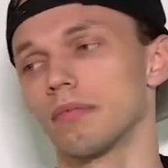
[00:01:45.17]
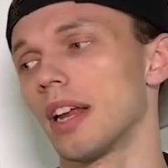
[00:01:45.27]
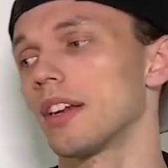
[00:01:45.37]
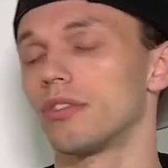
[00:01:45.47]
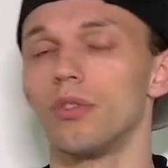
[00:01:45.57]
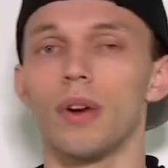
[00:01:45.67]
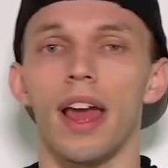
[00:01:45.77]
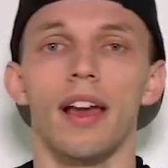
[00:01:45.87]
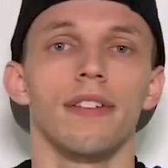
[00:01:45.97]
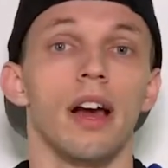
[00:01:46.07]
2.5
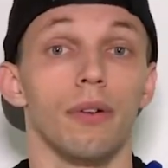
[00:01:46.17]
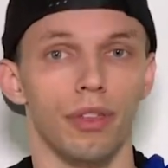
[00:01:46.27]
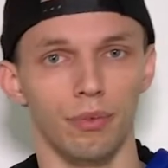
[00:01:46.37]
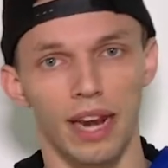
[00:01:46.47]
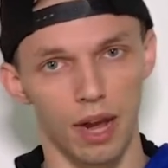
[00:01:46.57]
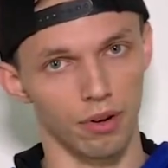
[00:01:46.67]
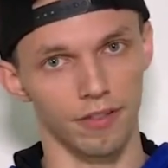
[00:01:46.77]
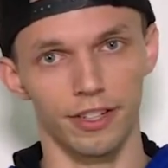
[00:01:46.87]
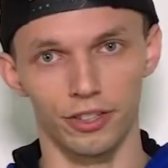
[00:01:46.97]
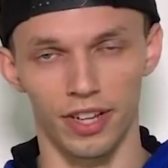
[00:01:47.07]
hour, 3 hour
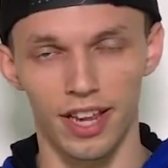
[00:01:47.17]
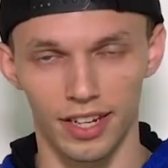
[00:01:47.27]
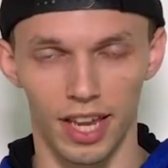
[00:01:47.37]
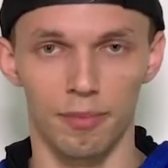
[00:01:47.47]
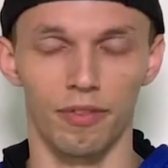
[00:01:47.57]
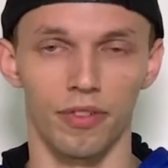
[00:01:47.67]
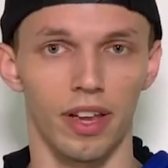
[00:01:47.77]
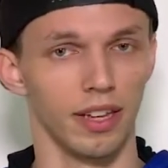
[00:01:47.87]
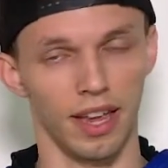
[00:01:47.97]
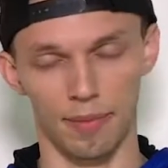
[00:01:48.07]
Avengers Endgame
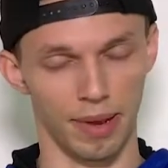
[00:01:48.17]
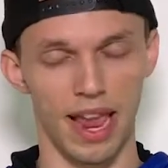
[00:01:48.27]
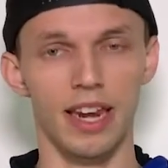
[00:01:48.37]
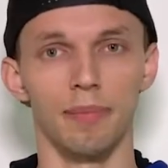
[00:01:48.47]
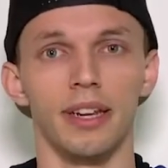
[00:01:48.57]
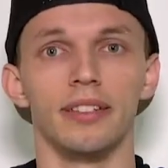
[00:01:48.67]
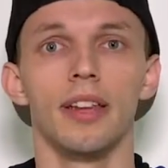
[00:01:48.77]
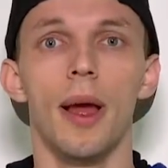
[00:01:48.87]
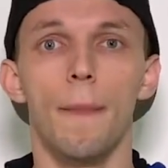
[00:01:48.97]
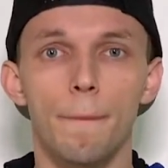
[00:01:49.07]
by any means,
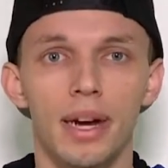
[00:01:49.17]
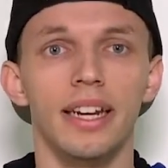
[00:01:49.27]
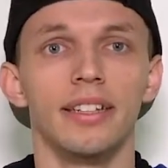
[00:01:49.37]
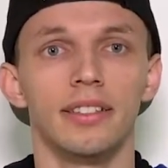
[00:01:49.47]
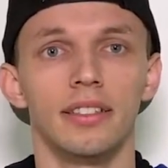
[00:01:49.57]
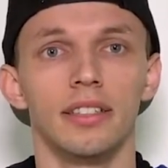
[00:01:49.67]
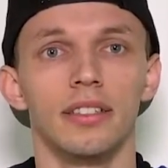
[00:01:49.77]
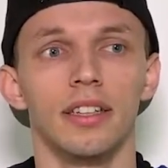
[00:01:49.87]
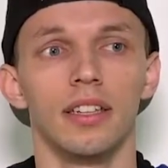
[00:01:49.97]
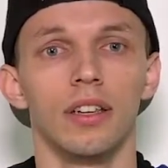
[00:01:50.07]
but it's
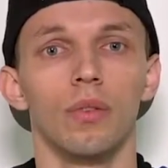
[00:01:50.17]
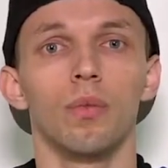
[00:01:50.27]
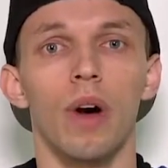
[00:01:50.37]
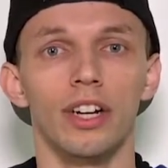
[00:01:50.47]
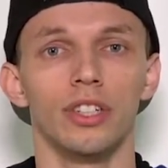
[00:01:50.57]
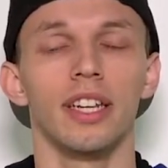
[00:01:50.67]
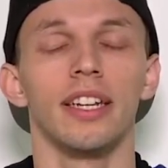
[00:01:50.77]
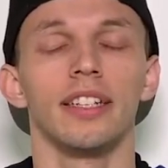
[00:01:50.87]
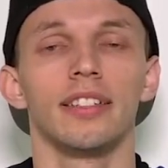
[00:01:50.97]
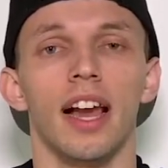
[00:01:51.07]
still, watching
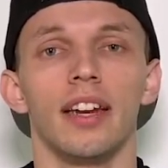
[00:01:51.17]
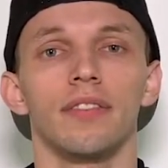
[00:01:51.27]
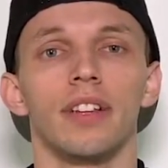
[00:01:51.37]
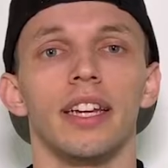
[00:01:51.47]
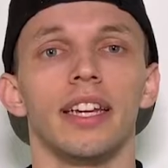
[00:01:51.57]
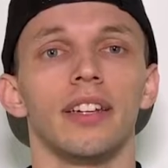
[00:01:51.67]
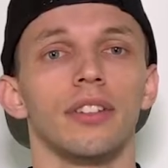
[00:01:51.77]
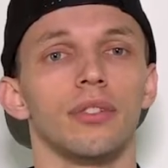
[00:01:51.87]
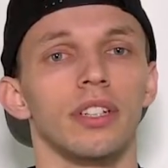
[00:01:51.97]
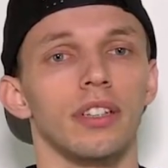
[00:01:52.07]
it, it's kind of like,
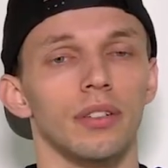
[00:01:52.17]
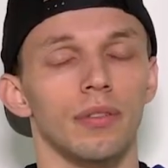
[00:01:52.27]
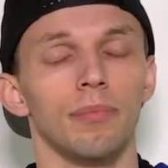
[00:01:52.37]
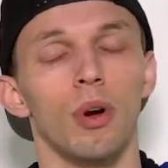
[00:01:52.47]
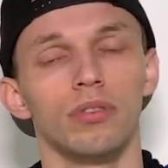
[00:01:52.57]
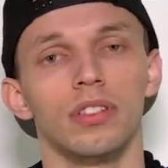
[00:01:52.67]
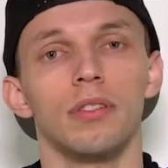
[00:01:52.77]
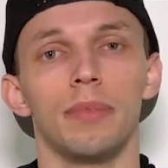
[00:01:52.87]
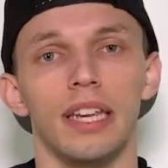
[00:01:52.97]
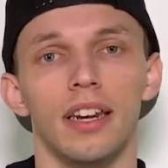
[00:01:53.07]
during the
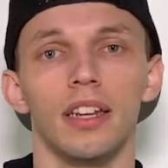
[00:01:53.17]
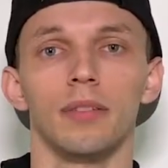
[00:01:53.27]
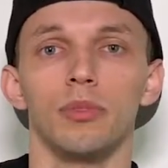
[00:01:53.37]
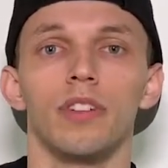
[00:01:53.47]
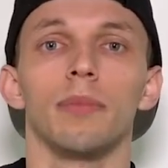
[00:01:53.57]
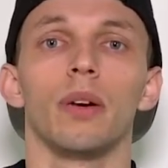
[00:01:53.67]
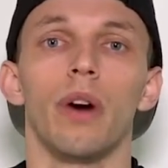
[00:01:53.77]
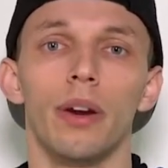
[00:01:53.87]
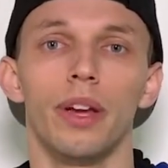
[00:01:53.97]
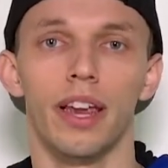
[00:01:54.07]
beginning of the movie, I'm like,
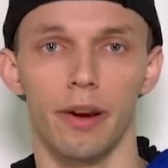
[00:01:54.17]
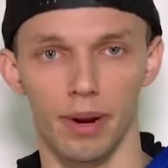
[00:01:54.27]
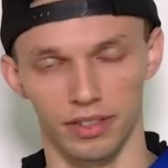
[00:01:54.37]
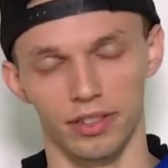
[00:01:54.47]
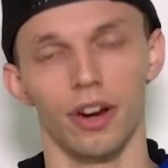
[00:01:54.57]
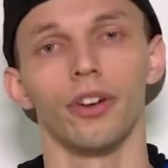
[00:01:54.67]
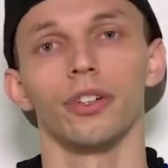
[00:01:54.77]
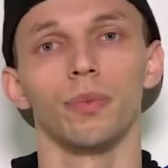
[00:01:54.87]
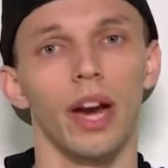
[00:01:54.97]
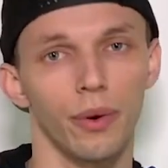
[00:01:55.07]
why do I care about these
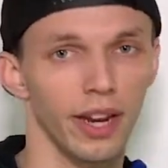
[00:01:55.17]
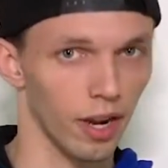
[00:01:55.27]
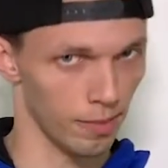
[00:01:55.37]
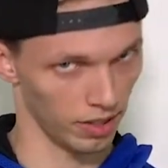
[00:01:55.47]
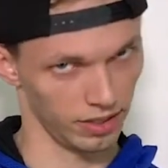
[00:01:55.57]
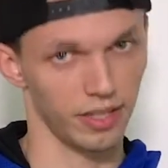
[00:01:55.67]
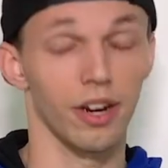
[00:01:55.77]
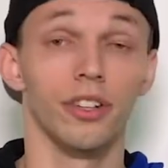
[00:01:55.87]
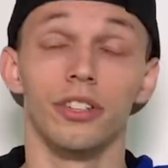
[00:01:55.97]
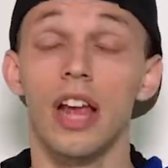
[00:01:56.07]
characters? Why do I care about these
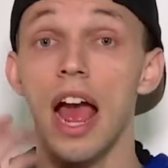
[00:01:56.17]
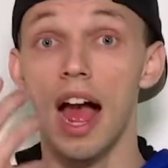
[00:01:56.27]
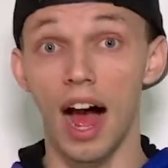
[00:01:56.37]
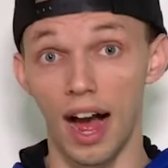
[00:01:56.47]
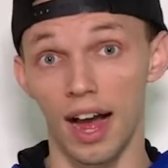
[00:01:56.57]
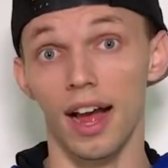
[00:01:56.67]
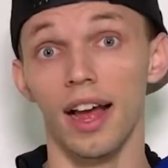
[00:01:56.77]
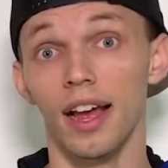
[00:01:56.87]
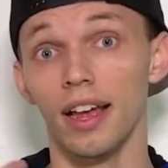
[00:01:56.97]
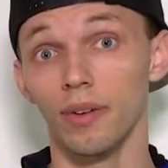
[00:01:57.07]
characters?
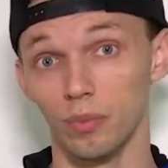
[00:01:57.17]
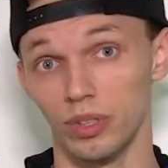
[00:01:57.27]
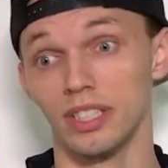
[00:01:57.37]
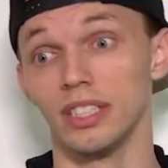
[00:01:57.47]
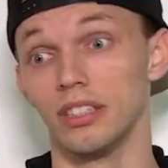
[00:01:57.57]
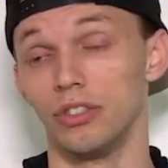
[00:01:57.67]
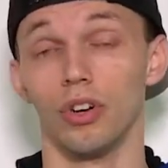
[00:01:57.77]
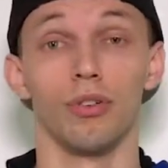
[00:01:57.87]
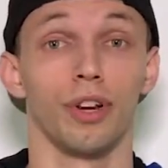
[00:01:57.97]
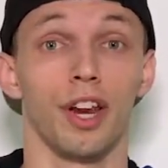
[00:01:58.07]
I really
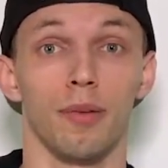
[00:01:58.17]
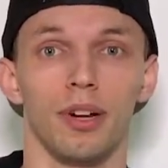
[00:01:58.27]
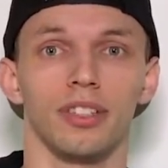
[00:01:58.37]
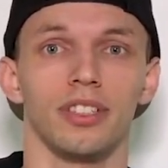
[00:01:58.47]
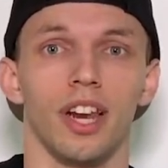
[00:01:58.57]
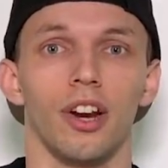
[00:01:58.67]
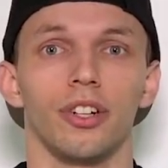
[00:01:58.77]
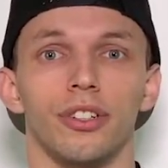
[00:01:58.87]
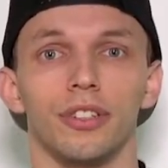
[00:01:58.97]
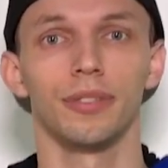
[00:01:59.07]
don't care about these
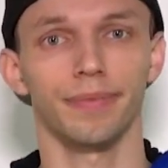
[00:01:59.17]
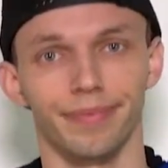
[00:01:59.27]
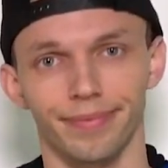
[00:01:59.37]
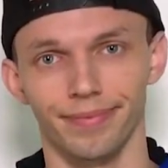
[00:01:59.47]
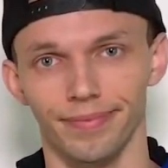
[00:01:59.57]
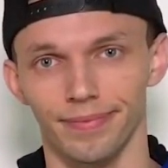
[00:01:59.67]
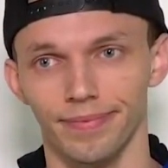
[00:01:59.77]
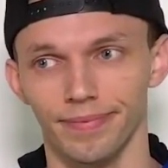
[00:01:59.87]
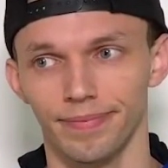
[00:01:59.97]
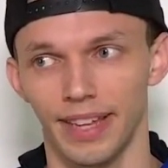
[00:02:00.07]
characters
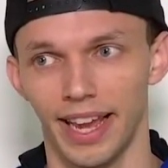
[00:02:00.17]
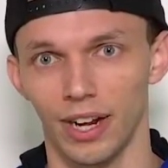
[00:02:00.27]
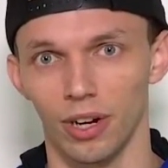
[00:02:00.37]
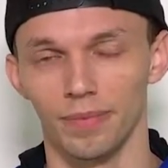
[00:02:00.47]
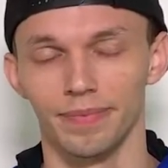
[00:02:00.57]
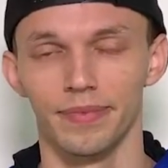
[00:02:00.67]
at all.